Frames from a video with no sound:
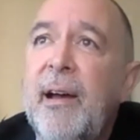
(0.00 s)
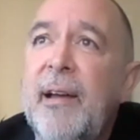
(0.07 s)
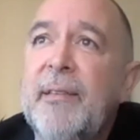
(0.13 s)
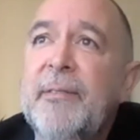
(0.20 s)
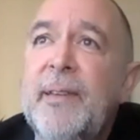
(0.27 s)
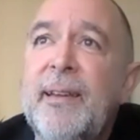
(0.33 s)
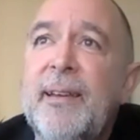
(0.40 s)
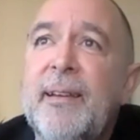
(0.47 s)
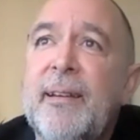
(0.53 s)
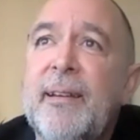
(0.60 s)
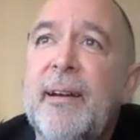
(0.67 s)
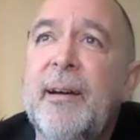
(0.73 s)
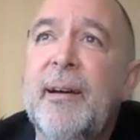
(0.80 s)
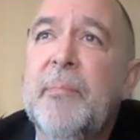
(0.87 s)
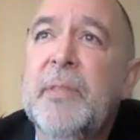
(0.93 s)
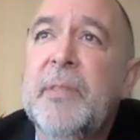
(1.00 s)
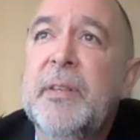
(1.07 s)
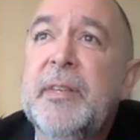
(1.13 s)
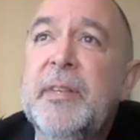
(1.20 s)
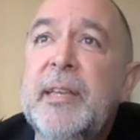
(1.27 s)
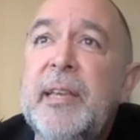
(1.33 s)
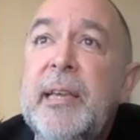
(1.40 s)
think
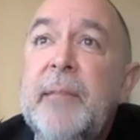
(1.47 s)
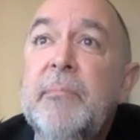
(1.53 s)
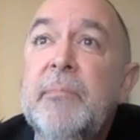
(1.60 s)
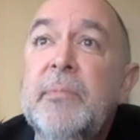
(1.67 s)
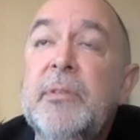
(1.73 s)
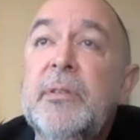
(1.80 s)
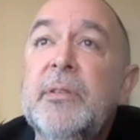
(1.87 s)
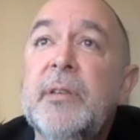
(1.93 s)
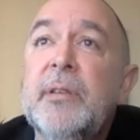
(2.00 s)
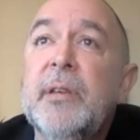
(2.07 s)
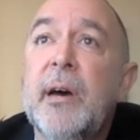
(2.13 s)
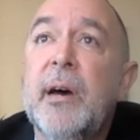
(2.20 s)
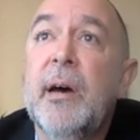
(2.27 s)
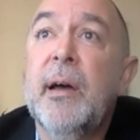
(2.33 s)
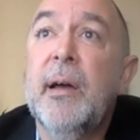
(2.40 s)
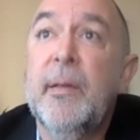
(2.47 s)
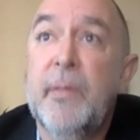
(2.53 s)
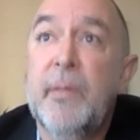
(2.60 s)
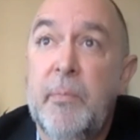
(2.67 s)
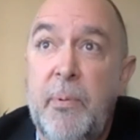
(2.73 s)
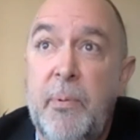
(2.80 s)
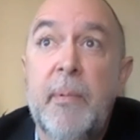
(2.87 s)
the teams
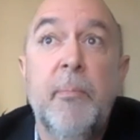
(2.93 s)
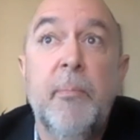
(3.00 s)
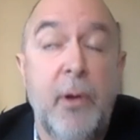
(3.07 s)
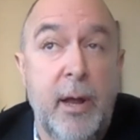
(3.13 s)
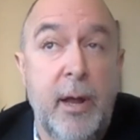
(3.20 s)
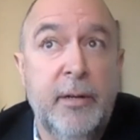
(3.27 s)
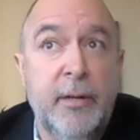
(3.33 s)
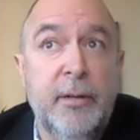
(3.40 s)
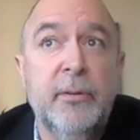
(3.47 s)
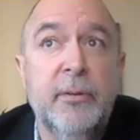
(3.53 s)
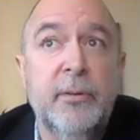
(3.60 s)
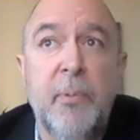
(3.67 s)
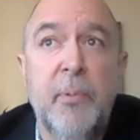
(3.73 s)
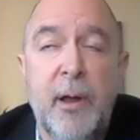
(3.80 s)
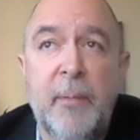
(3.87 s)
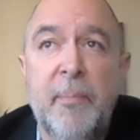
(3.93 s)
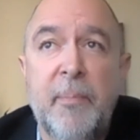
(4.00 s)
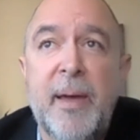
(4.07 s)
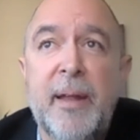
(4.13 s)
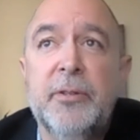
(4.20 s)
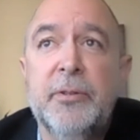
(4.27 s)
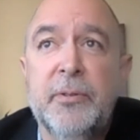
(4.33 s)
and the product owners and product
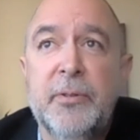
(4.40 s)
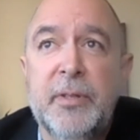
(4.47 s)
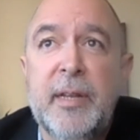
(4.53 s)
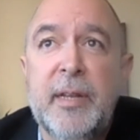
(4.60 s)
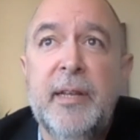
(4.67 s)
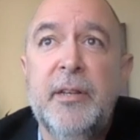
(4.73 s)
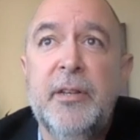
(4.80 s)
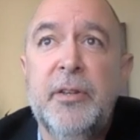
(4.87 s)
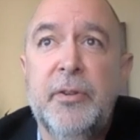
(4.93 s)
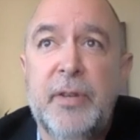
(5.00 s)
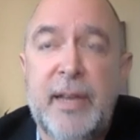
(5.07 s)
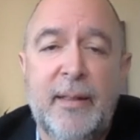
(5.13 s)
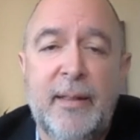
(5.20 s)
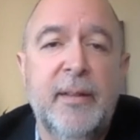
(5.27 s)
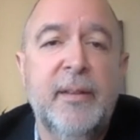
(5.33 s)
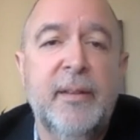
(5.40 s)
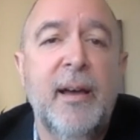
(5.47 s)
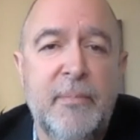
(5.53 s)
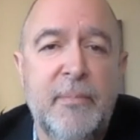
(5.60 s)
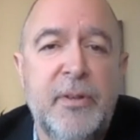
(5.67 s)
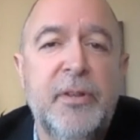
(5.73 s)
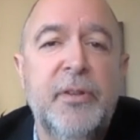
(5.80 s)
managers need to take the
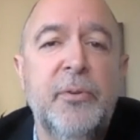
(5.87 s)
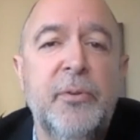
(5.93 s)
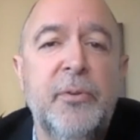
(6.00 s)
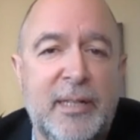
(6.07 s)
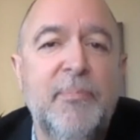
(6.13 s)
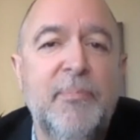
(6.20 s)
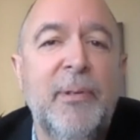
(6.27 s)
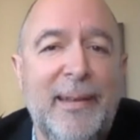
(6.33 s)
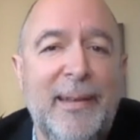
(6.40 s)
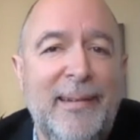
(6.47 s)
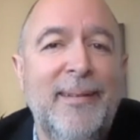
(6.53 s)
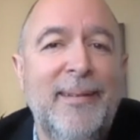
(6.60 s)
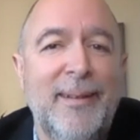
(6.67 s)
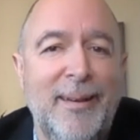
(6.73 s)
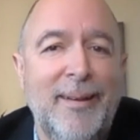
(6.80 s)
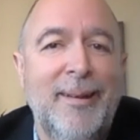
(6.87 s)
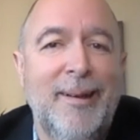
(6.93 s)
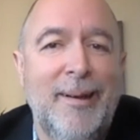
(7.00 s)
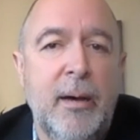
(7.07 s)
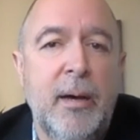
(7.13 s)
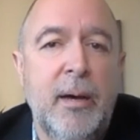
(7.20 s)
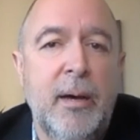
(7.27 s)
time to explain
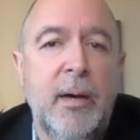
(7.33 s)
some